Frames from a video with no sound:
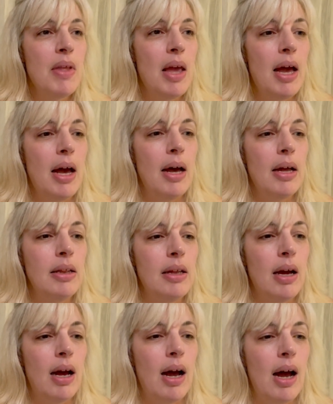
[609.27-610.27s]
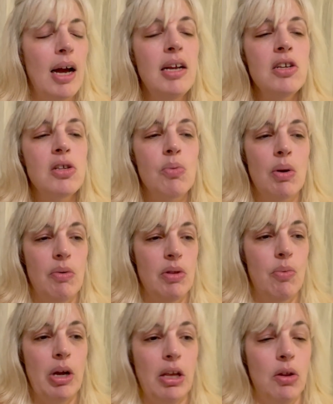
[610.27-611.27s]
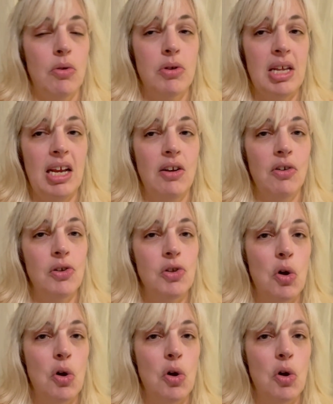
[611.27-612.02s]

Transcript: And I just went with regular sandals,